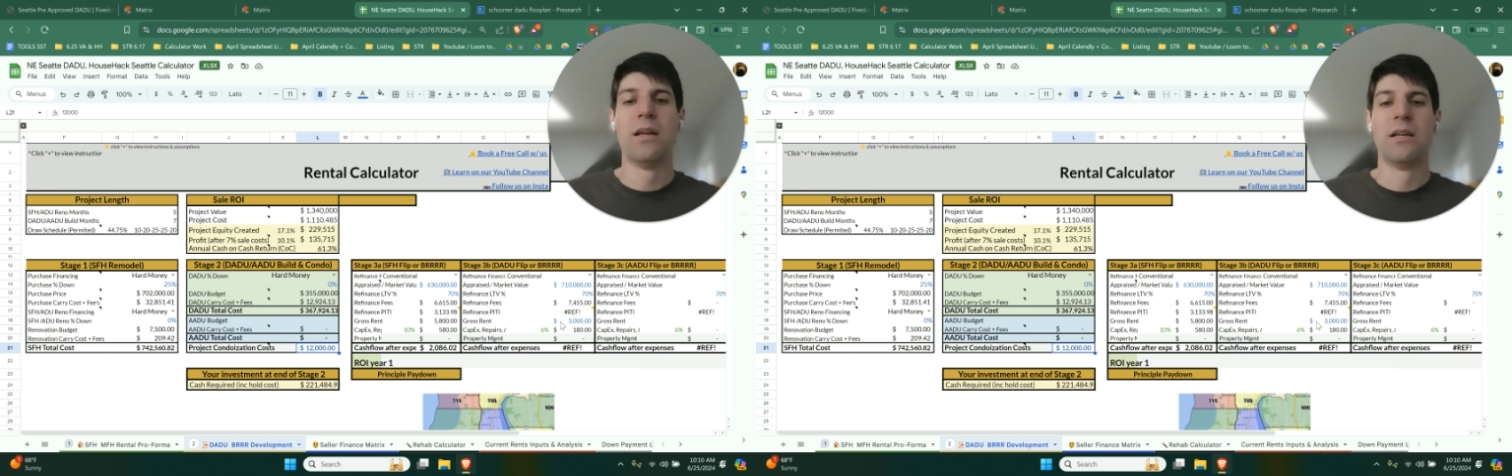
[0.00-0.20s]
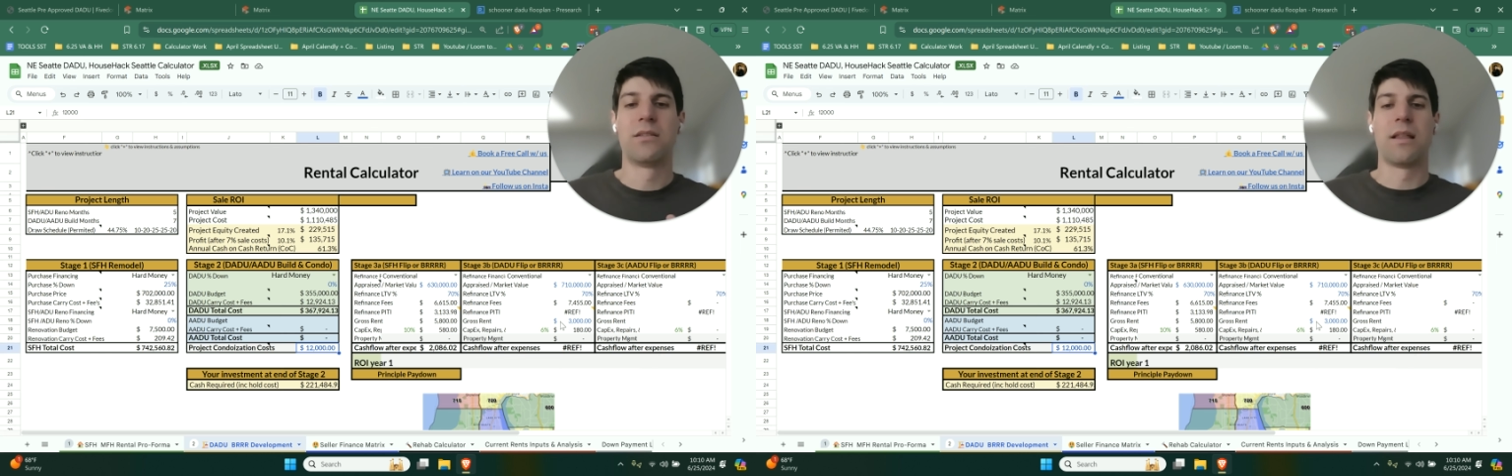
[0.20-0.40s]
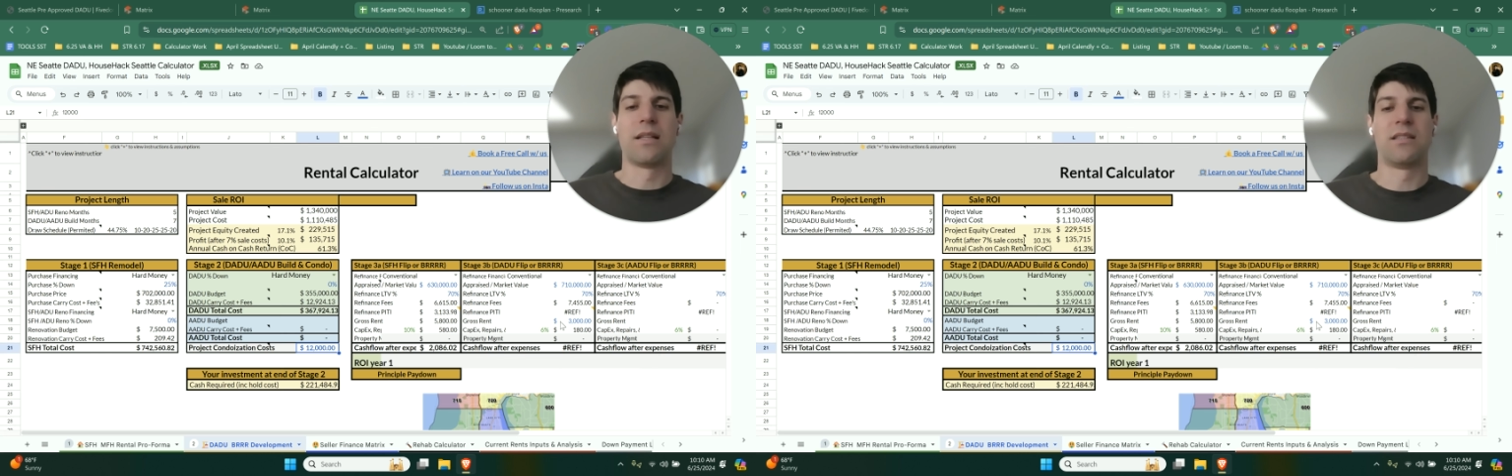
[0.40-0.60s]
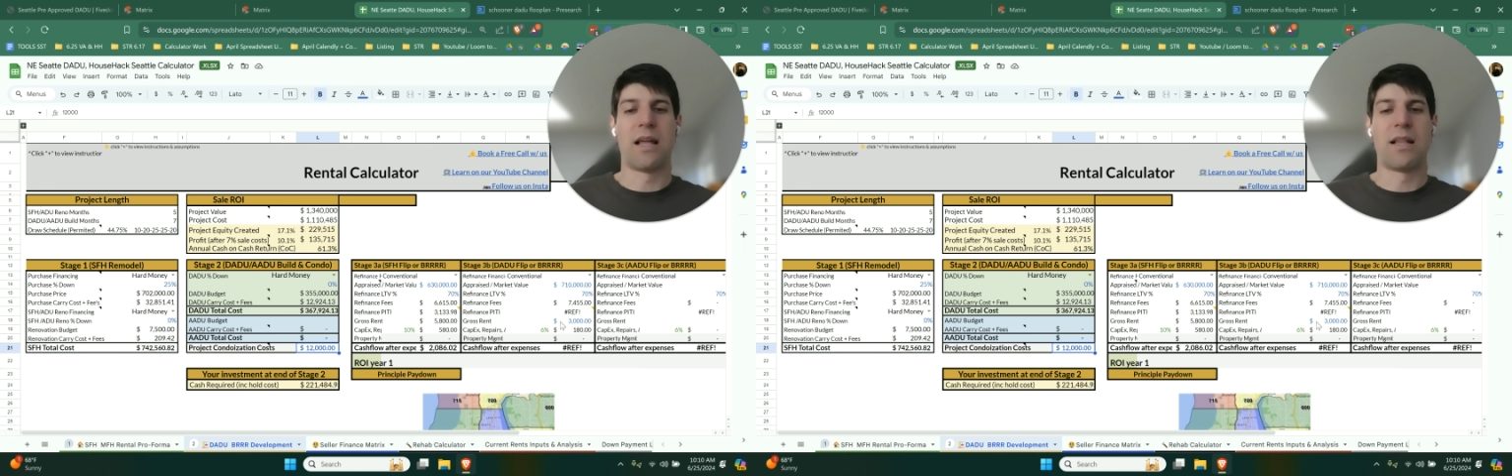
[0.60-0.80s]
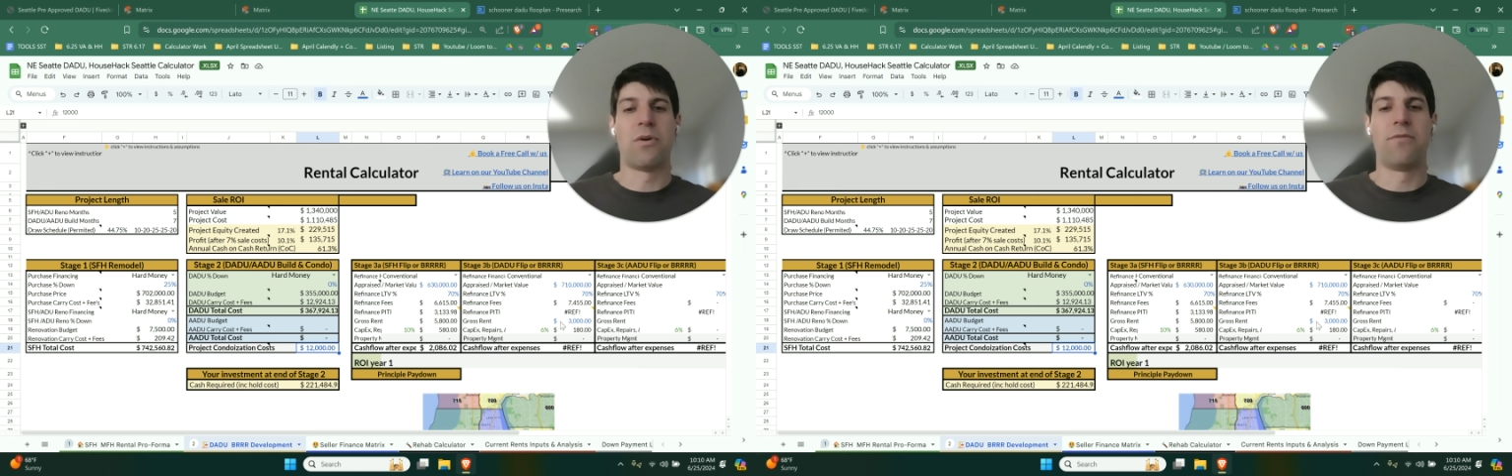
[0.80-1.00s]
So that's
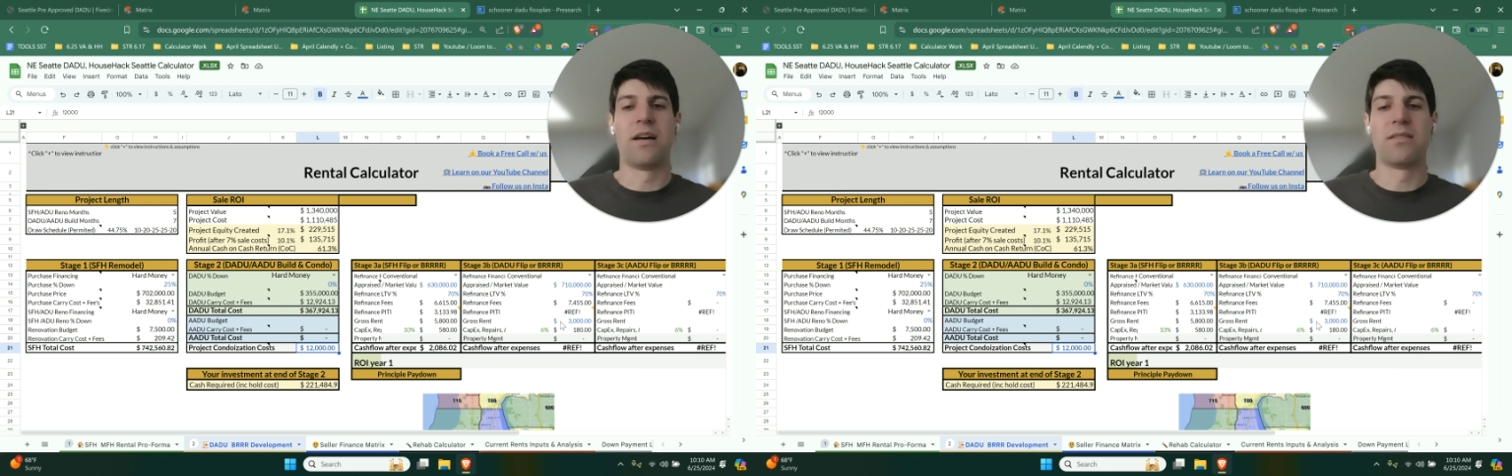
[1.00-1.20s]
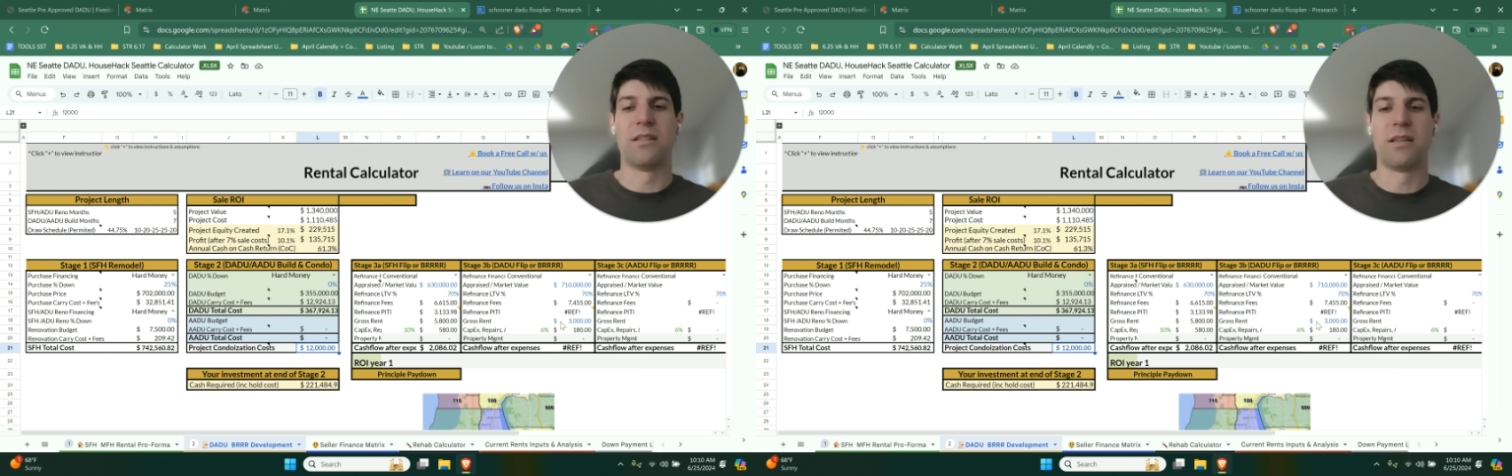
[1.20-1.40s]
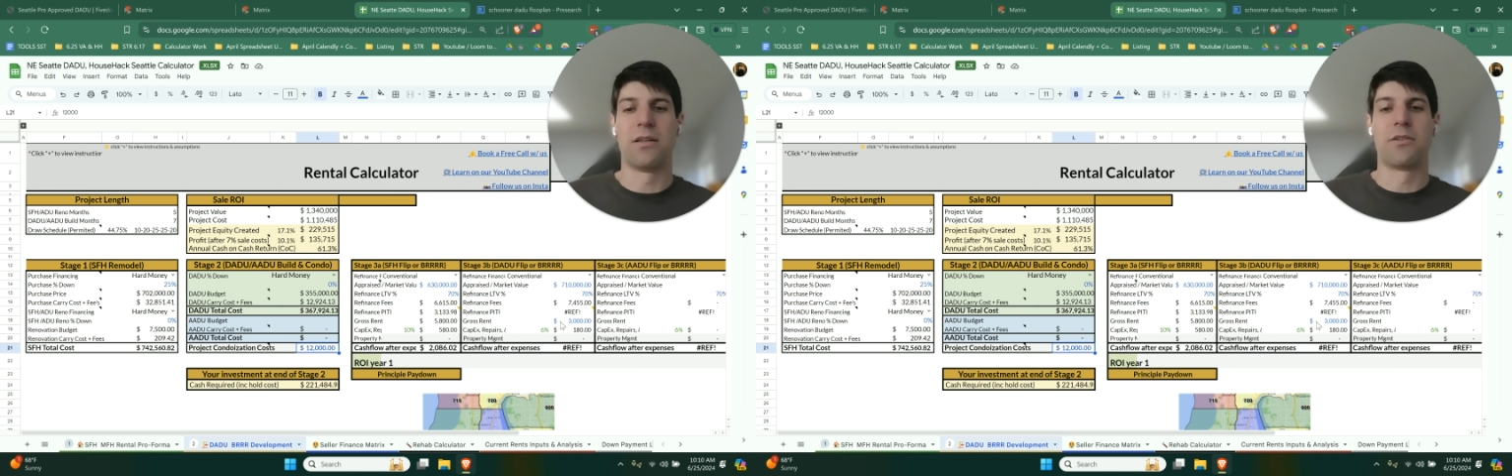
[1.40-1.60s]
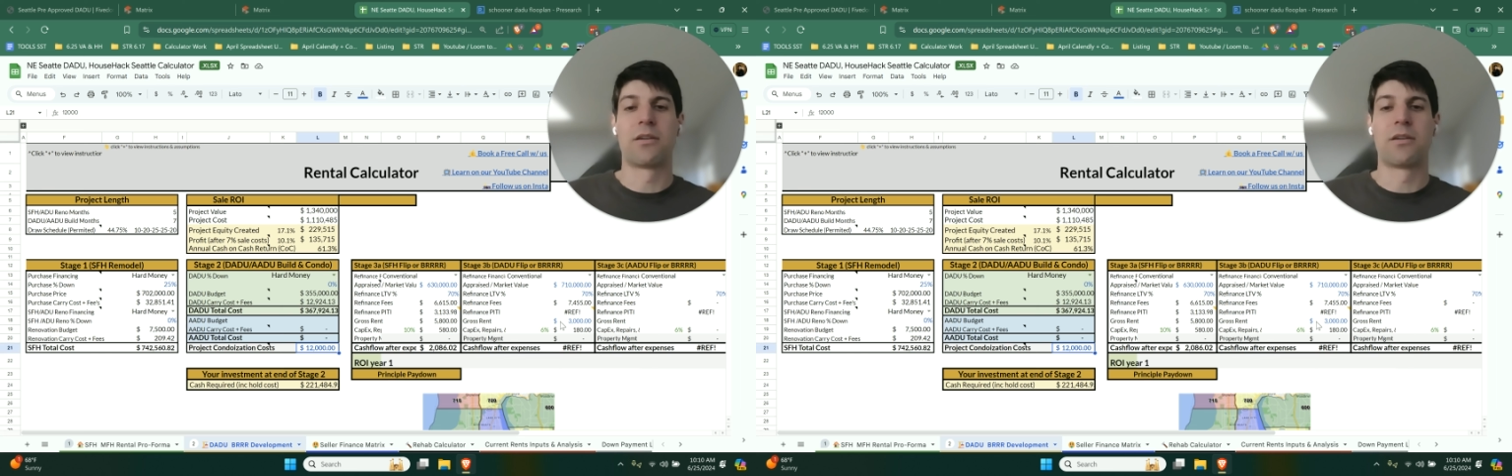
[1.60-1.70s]
that $12,000